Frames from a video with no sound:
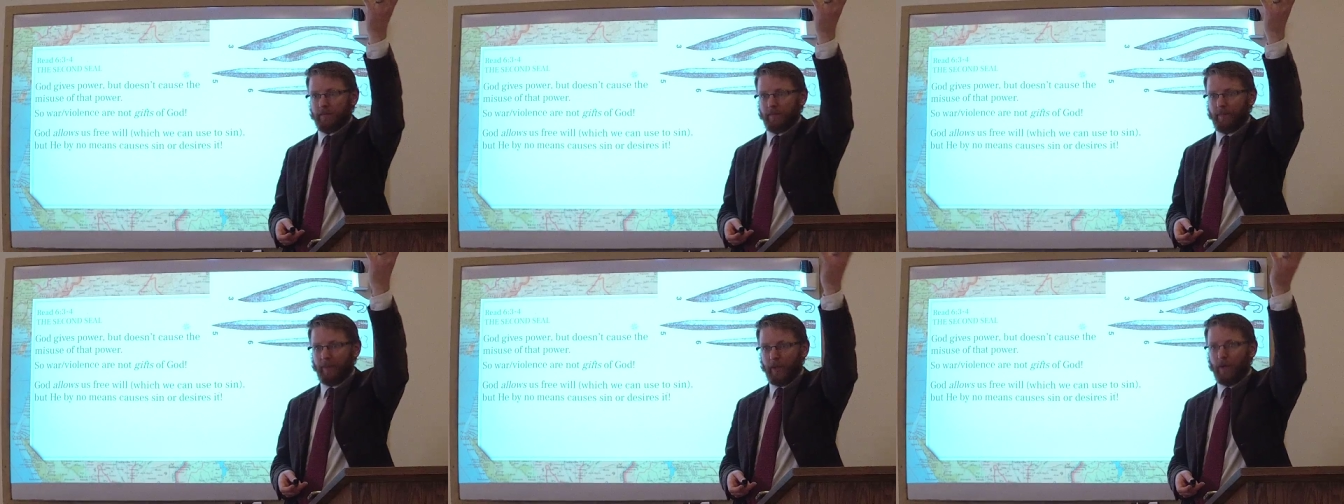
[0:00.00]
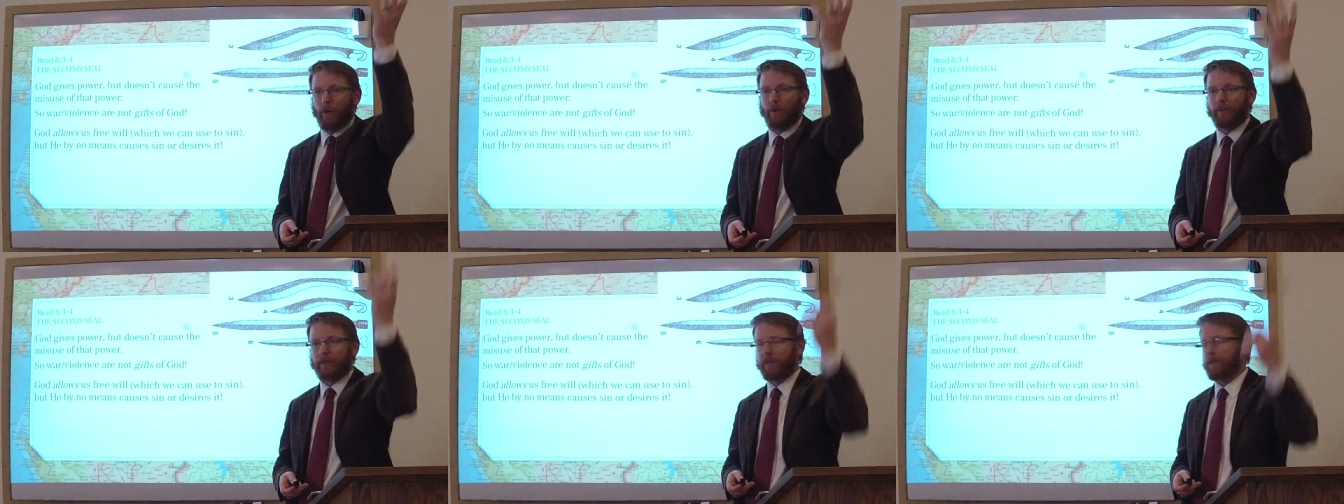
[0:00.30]

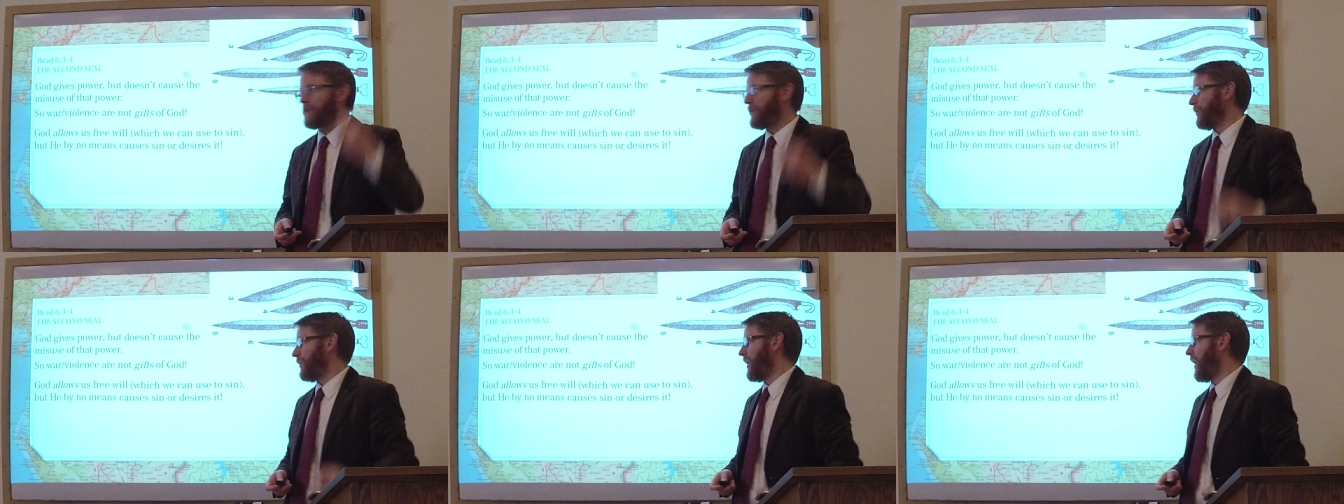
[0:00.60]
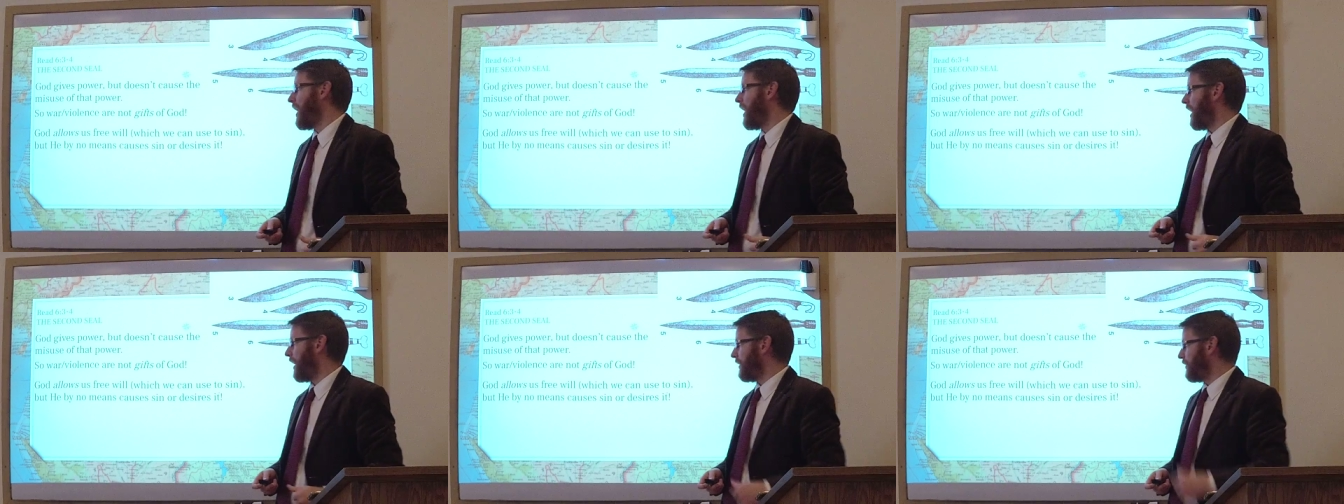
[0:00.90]
beholden to
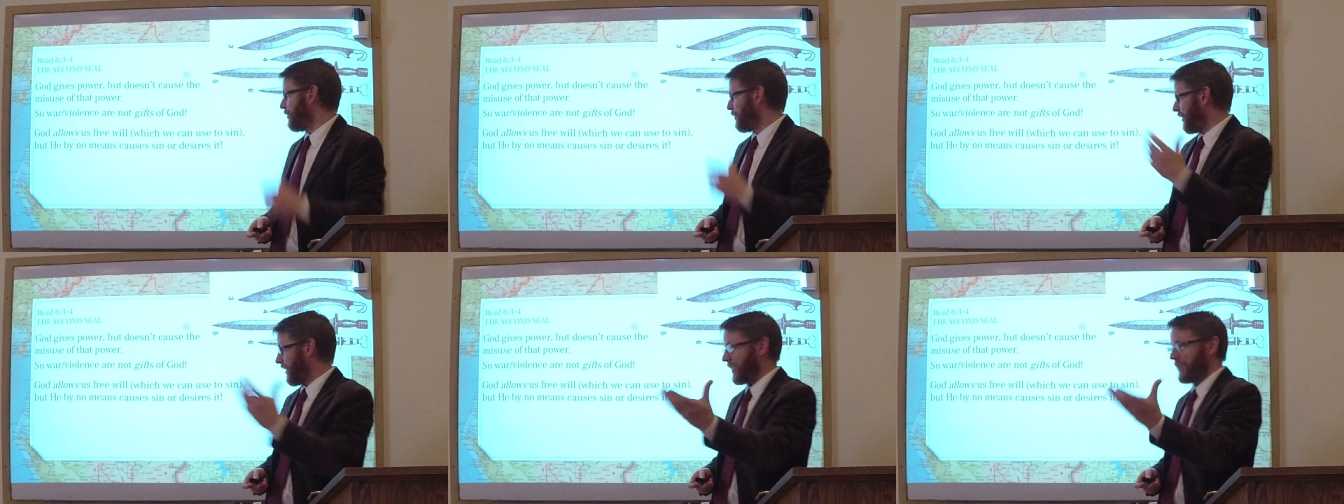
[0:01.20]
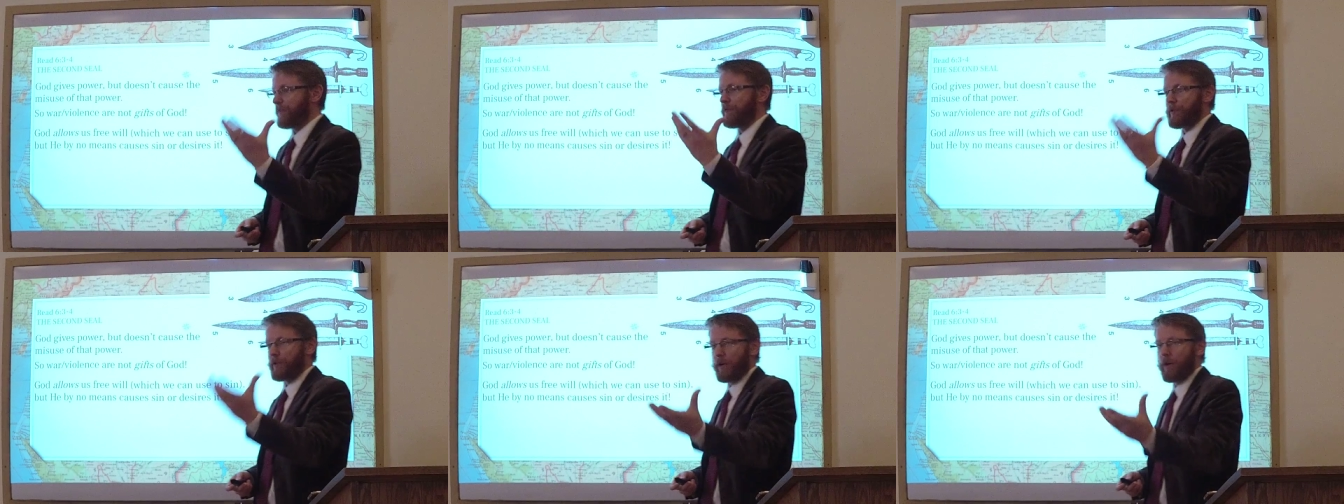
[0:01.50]
God, who
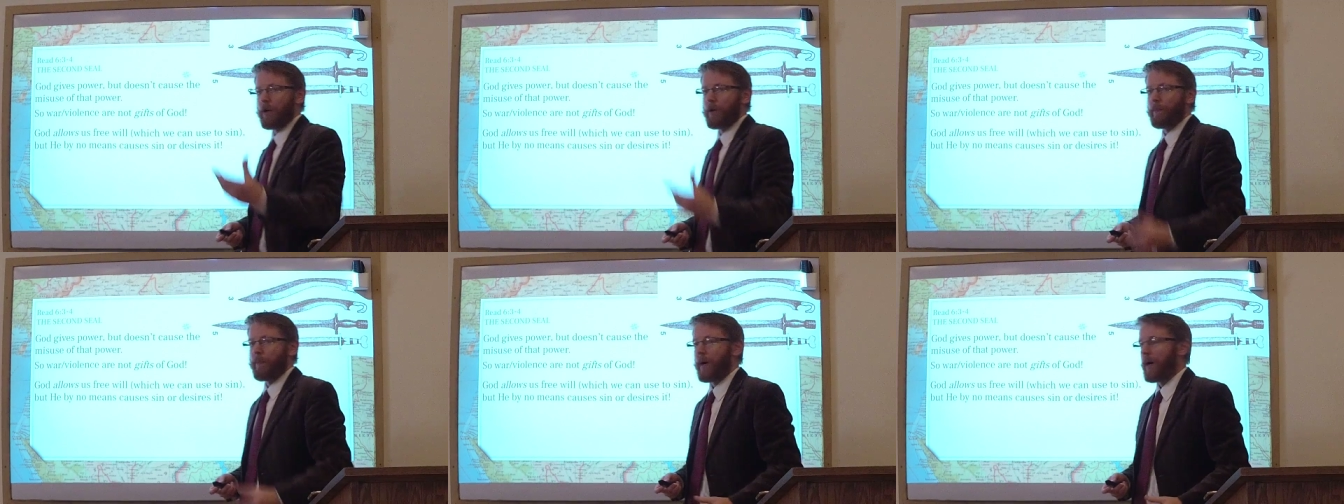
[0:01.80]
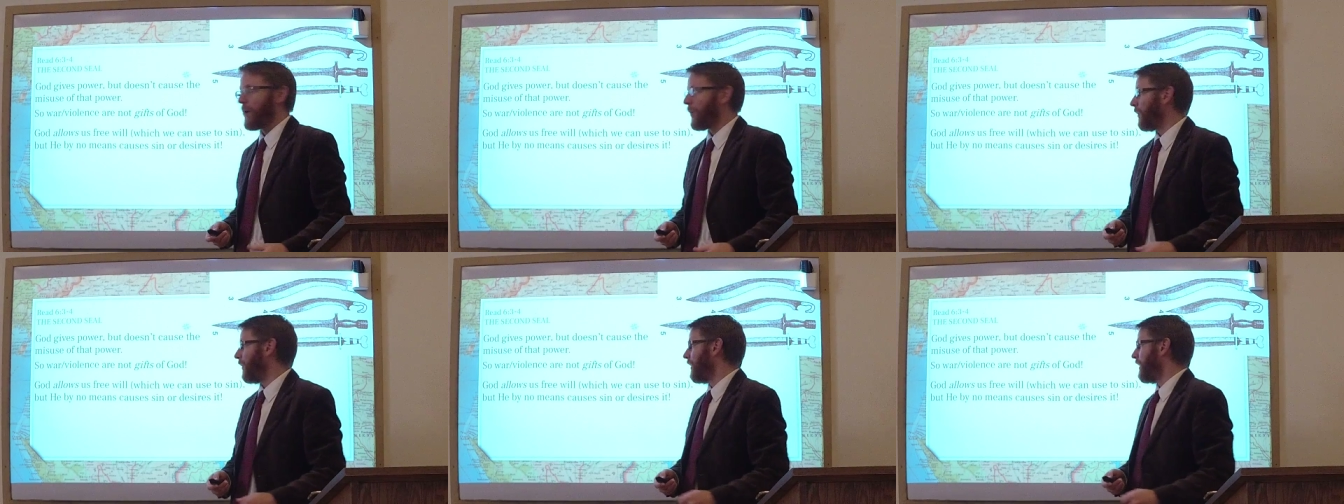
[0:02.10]
gives all
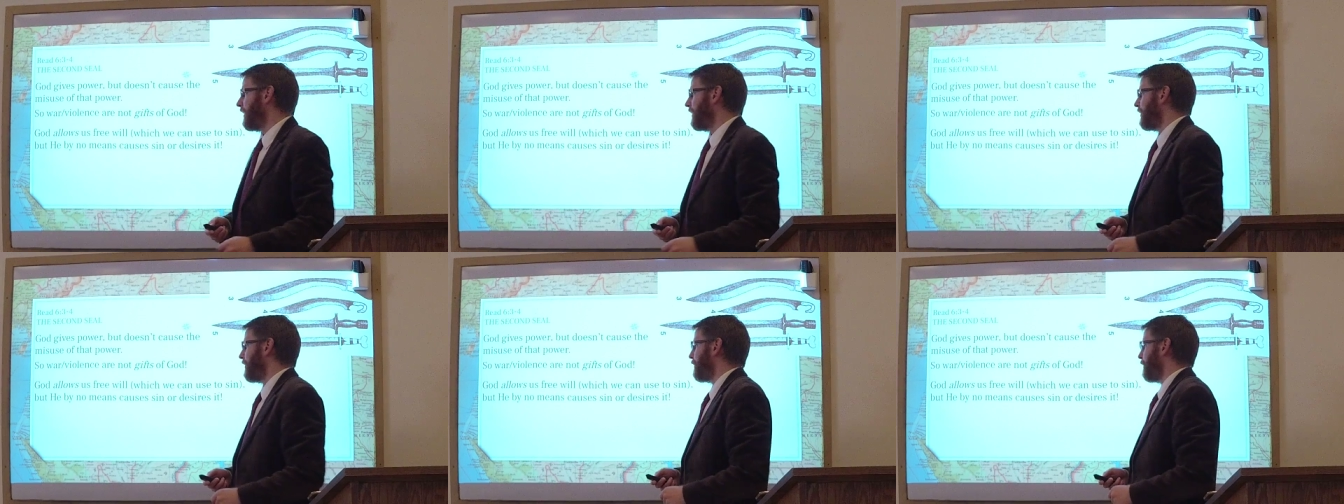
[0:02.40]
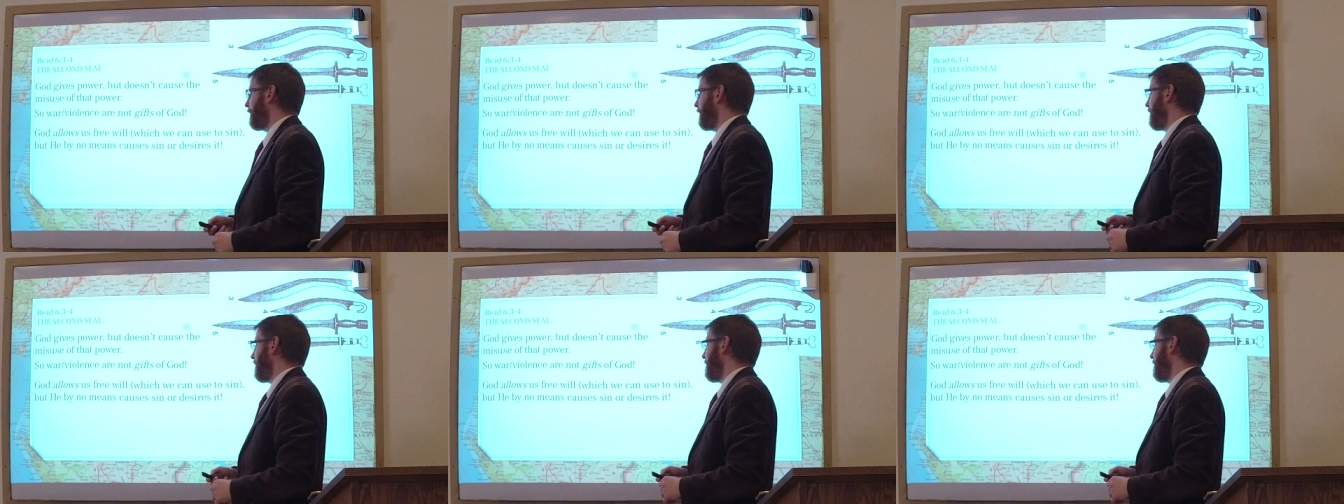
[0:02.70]
power and authority.